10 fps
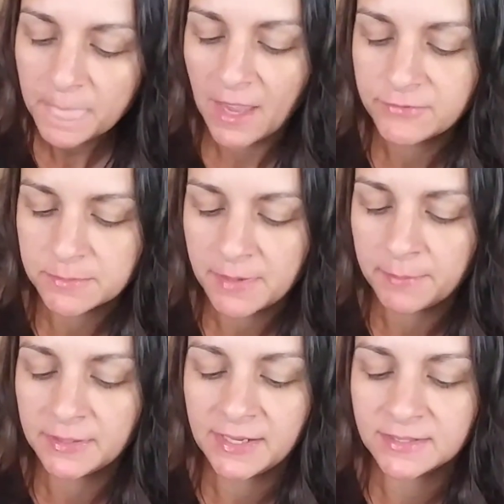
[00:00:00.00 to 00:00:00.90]
I have some
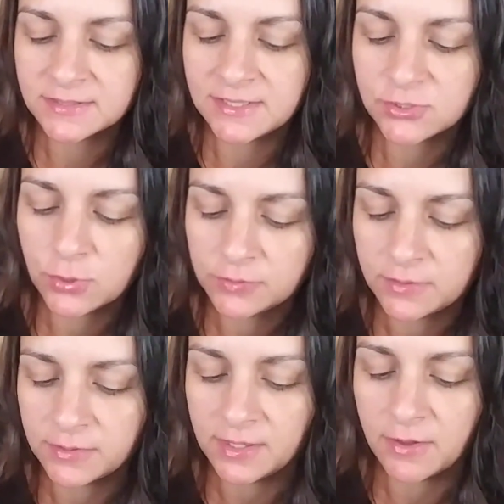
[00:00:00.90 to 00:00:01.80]
Himalayan sea salt
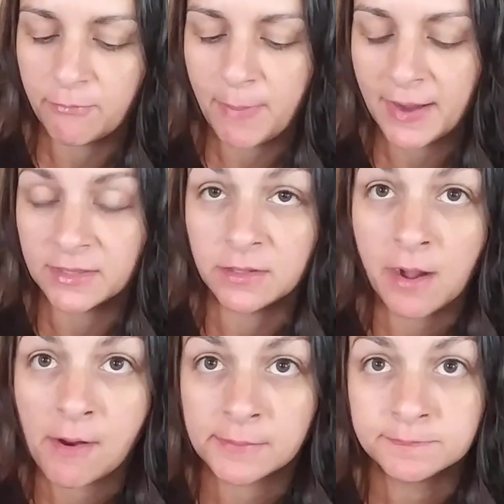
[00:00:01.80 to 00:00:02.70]
that they have back in the
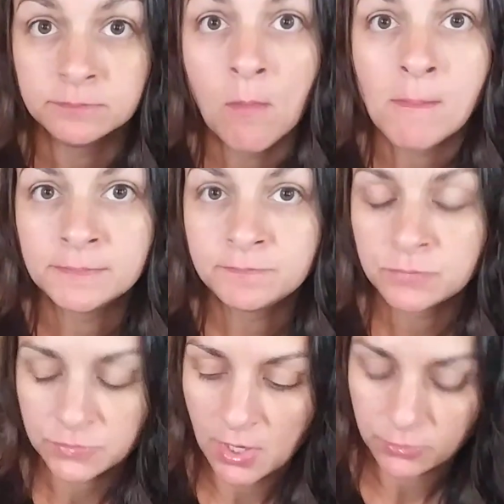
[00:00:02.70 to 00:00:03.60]

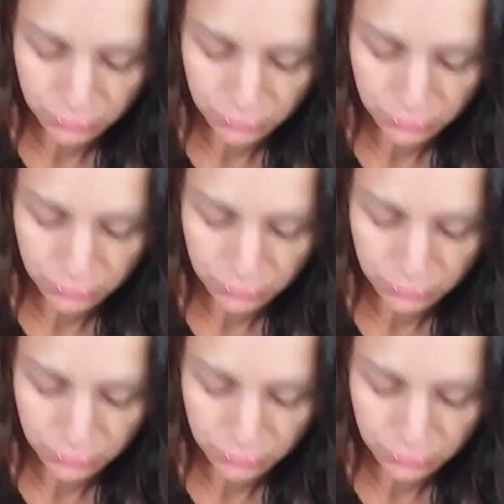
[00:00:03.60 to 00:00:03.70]
dollar